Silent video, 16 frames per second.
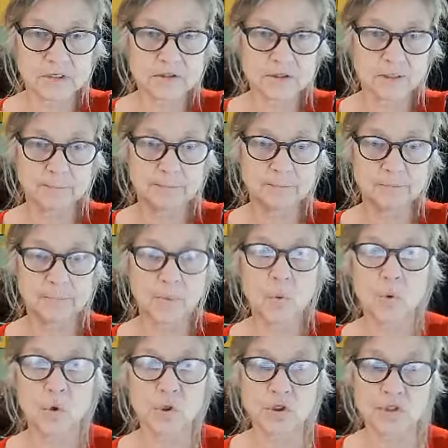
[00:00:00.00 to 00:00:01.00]
the
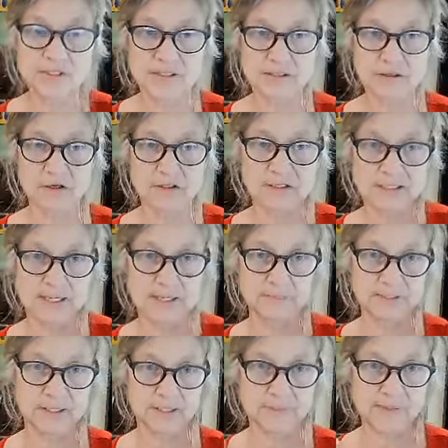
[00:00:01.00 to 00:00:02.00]
boards are set
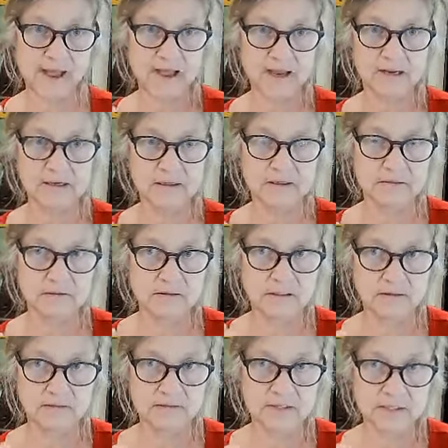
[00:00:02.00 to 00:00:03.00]
up in the back
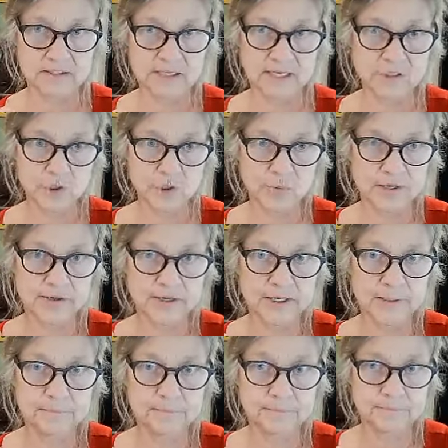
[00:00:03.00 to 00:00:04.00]
of the
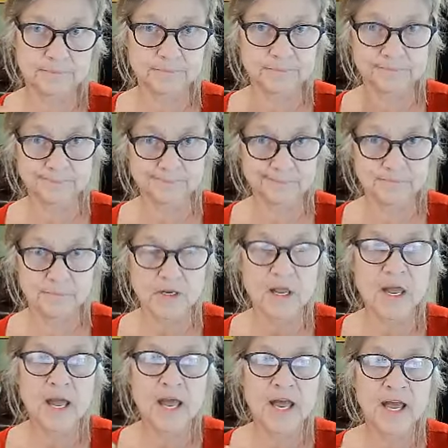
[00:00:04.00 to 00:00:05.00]
sanctuary,
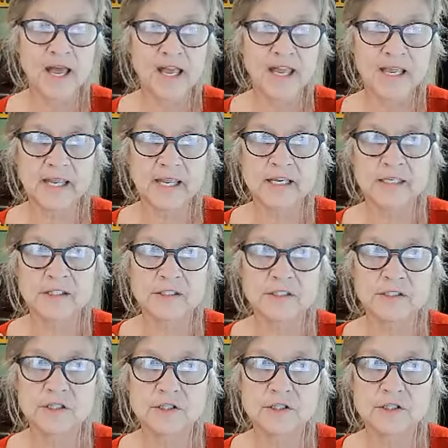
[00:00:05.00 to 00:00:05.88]
and